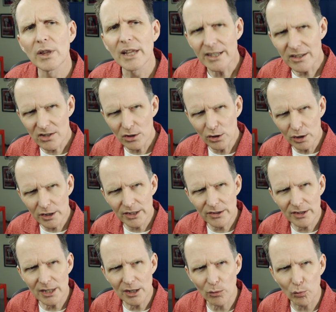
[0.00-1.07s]
let's look
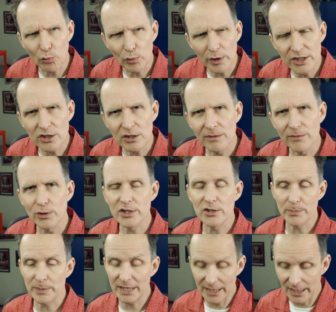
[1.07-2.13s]
at the original
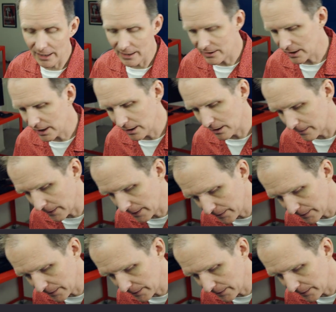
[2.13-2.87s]
footage because here,